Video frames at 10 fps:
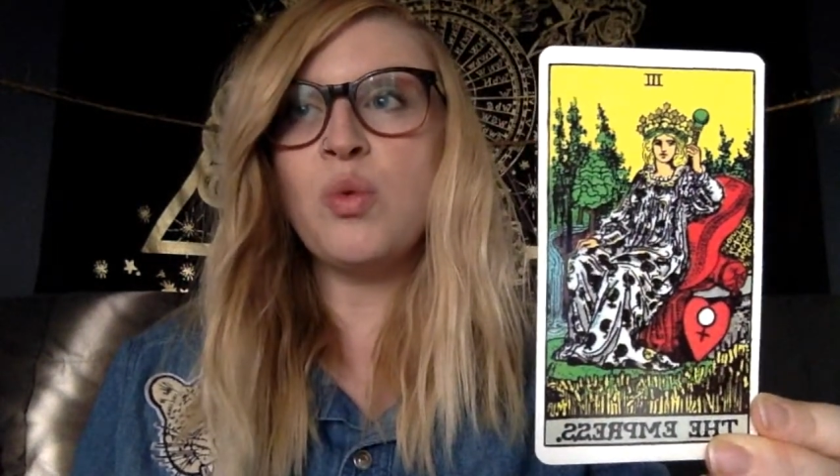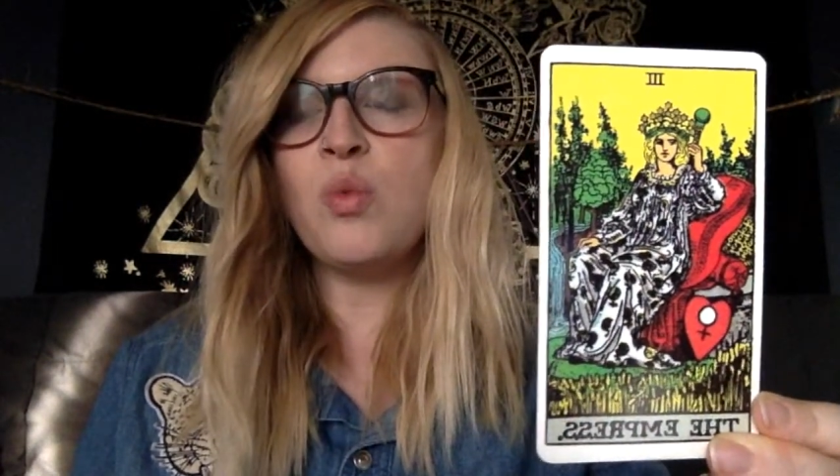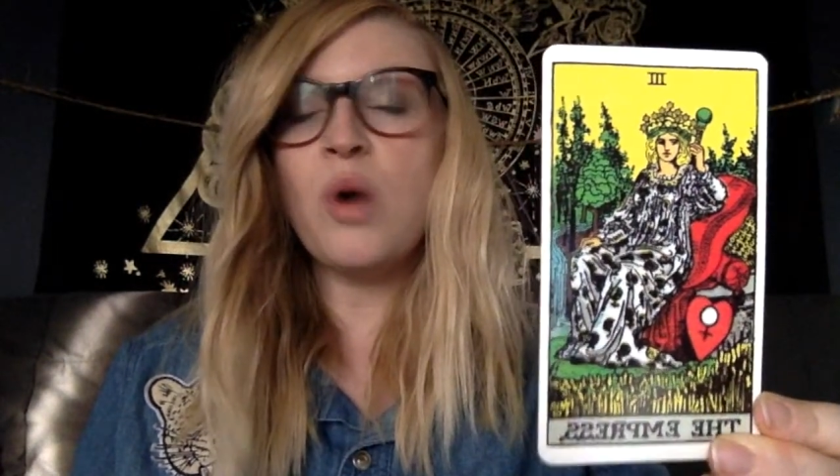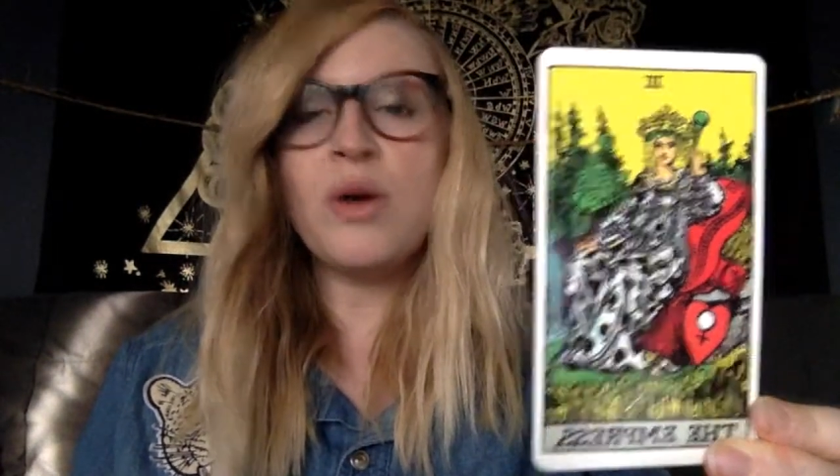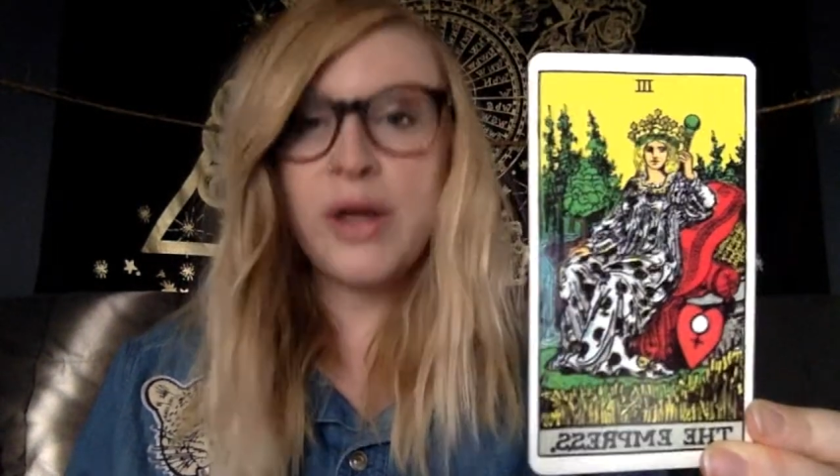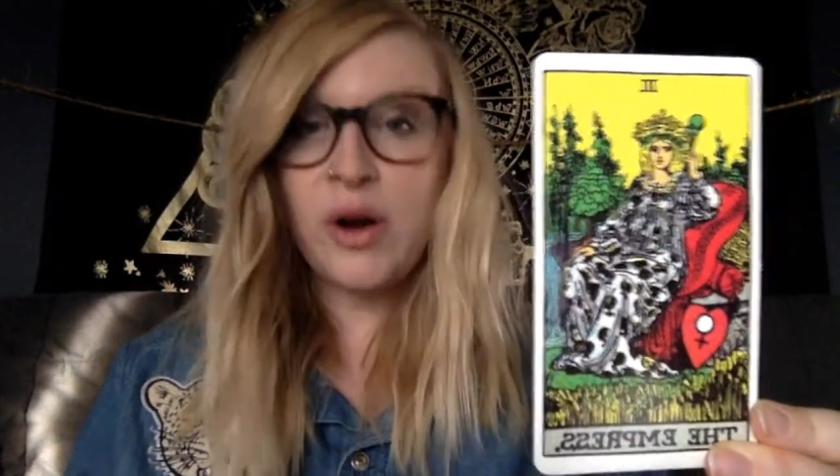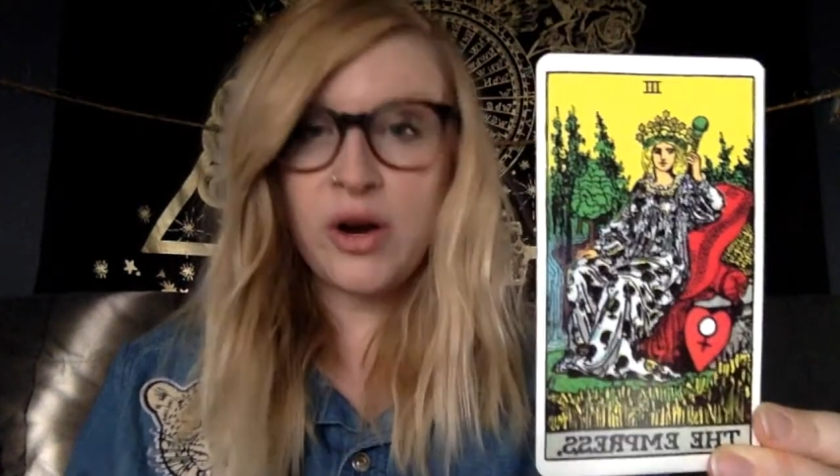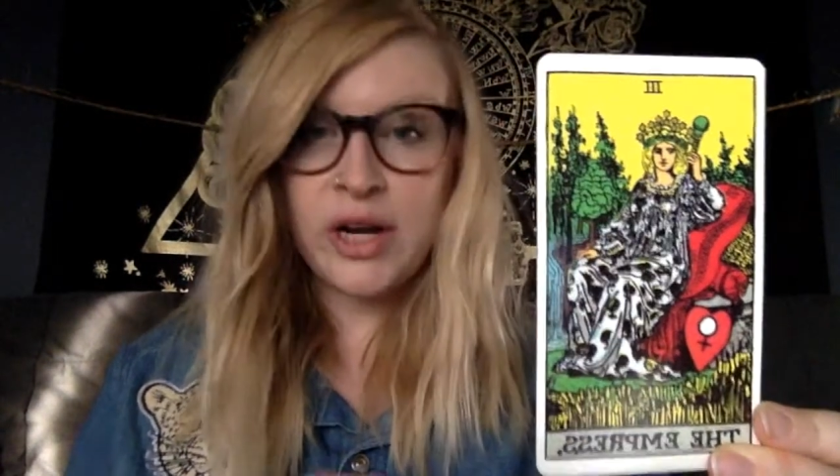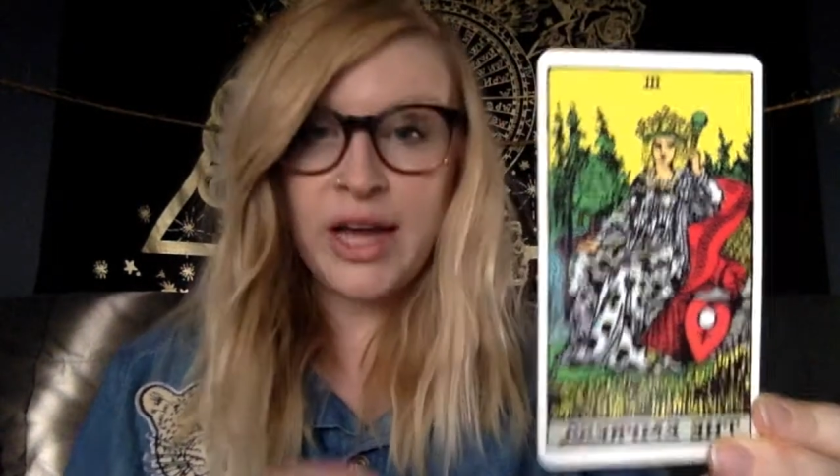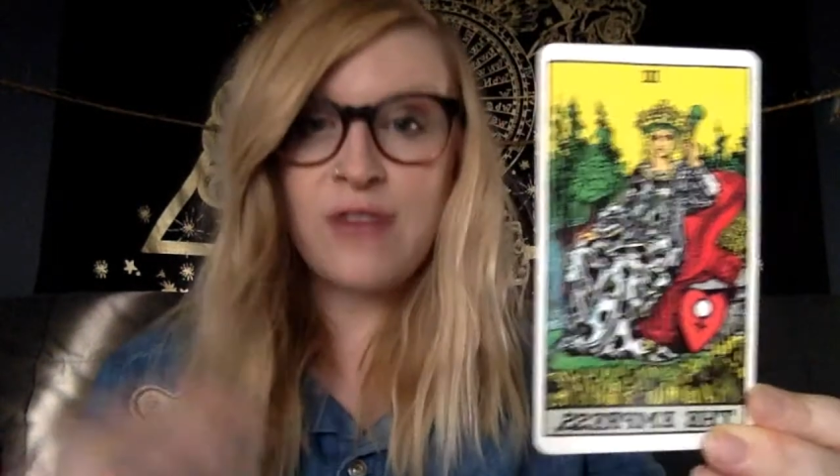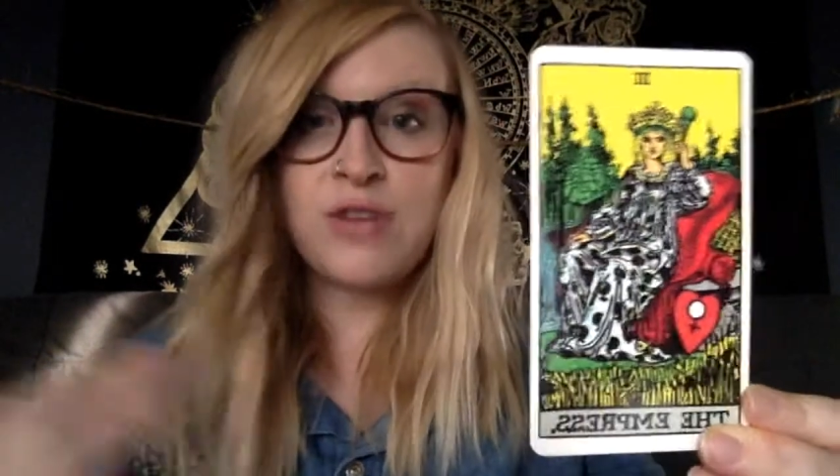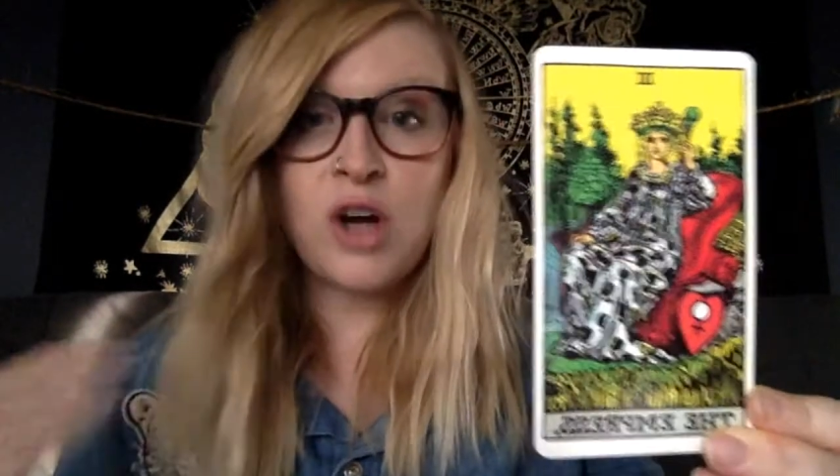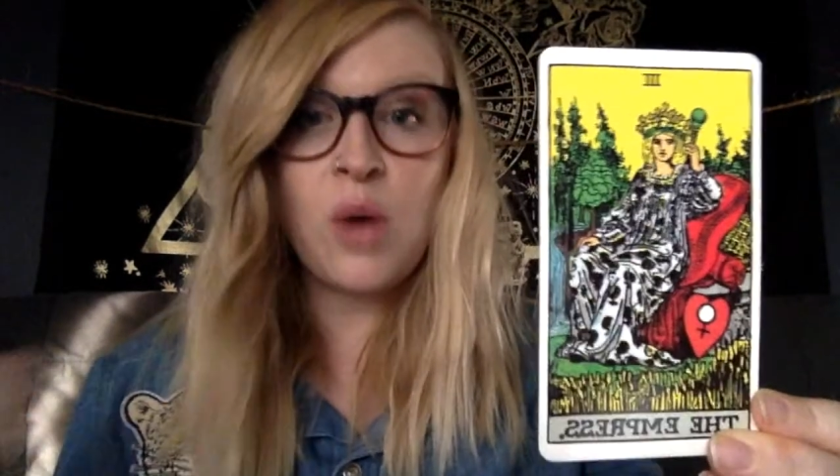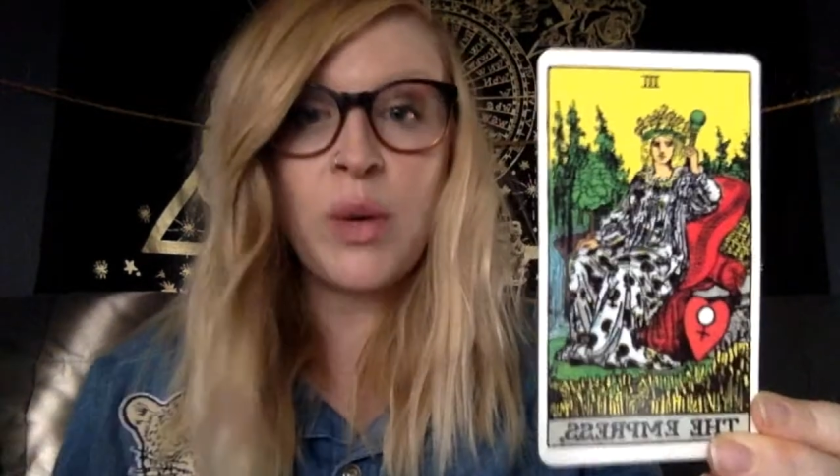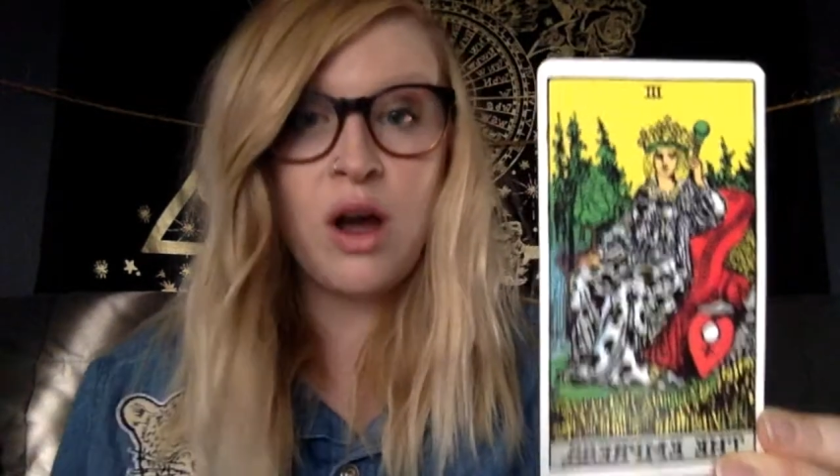what we already have
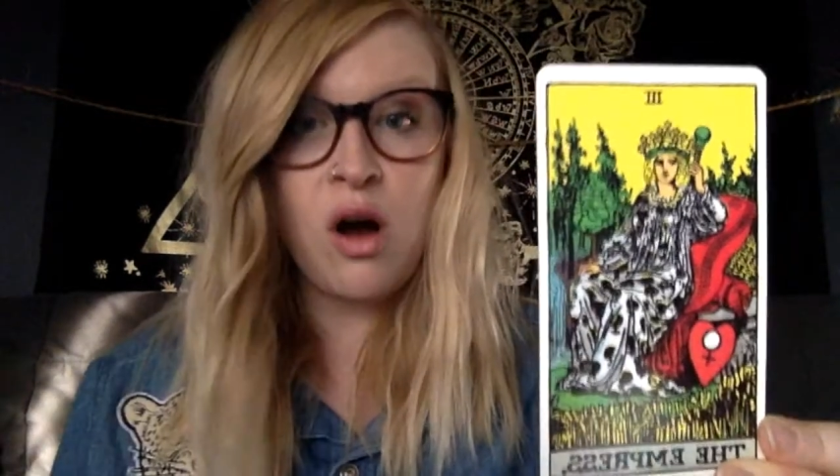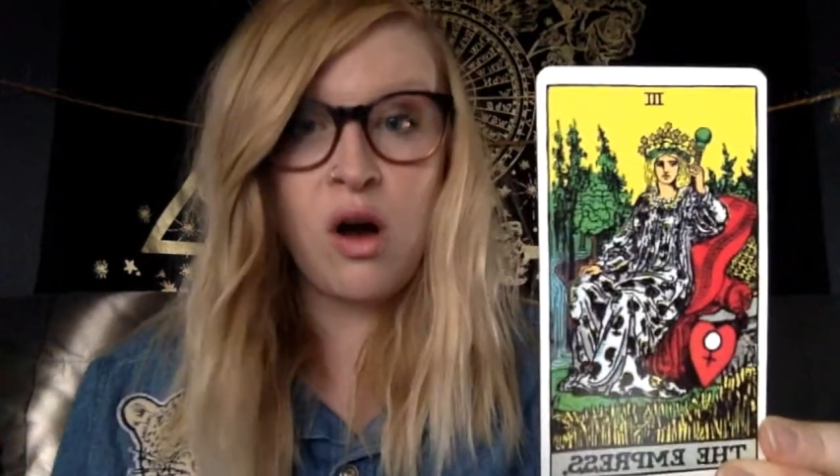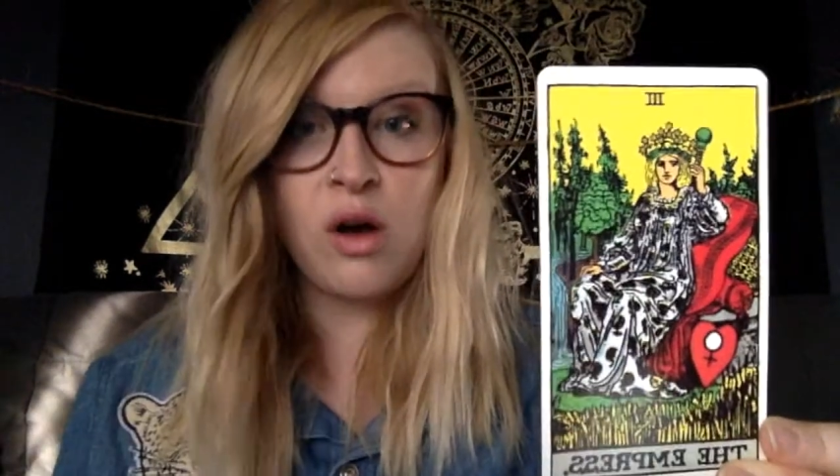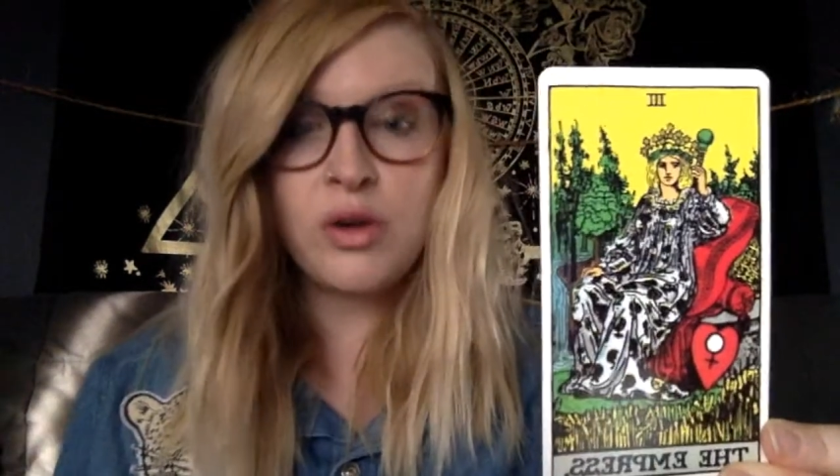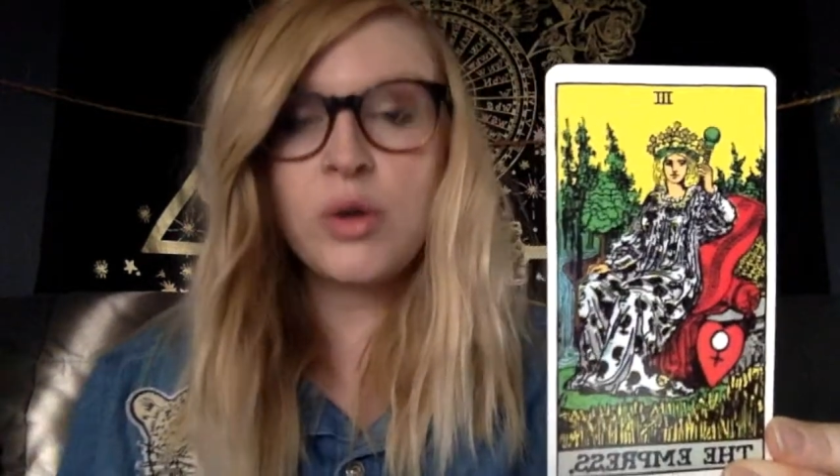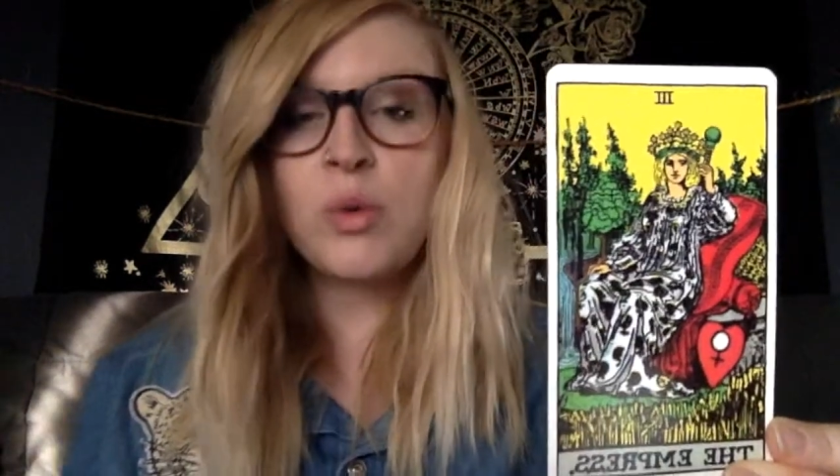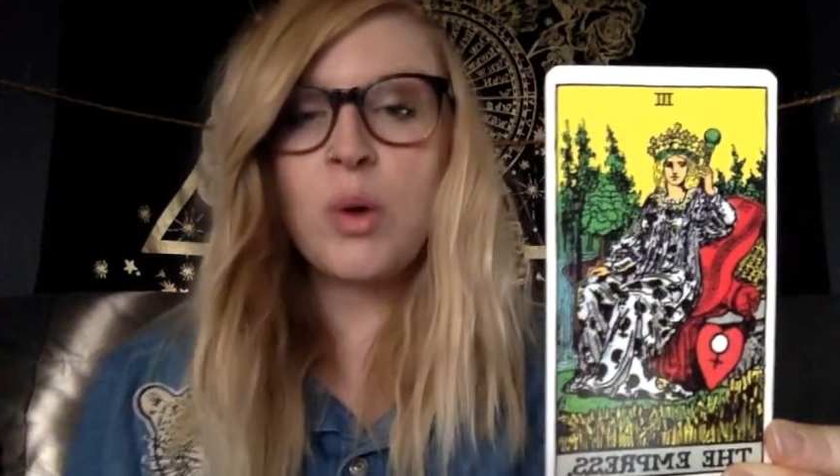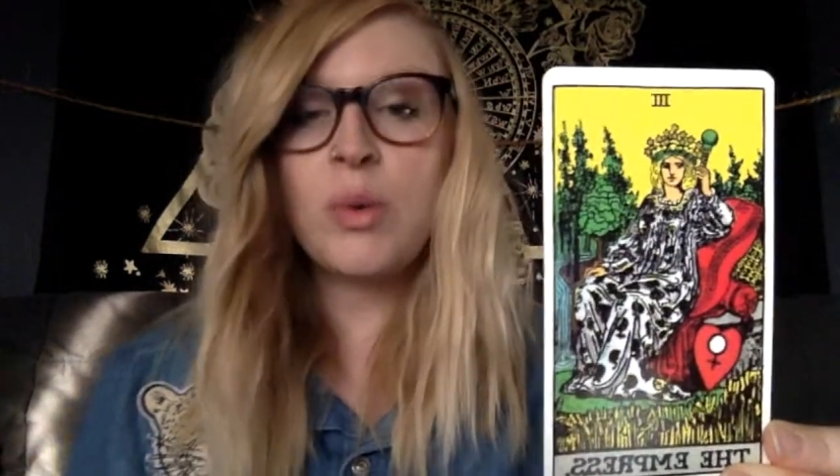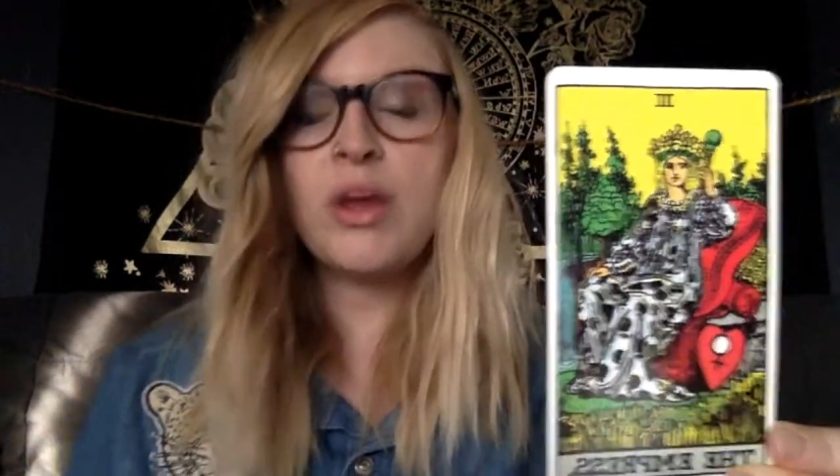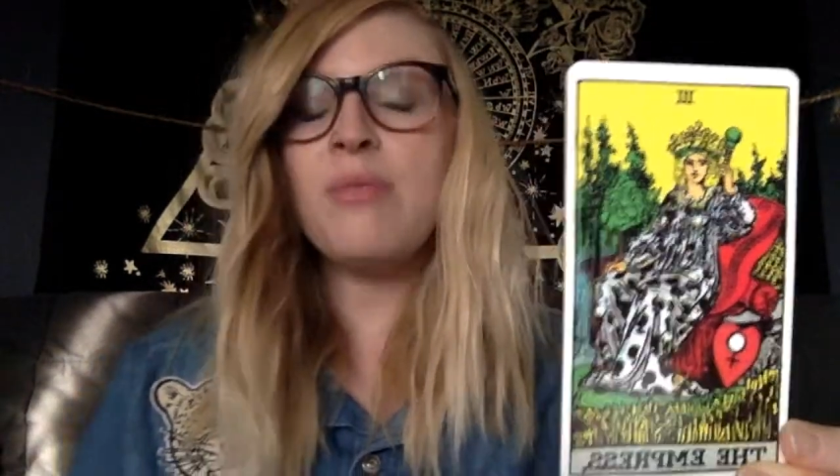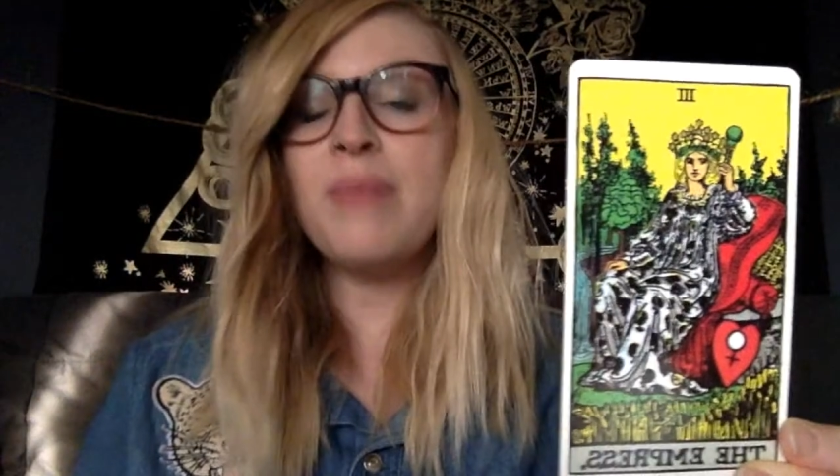going on or what we